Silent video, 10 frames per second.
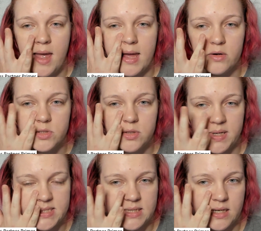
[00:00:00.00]
it also
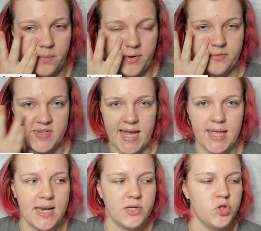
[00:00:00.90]
has a little bit of
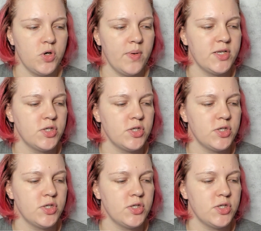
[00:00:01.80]
tackiness to it.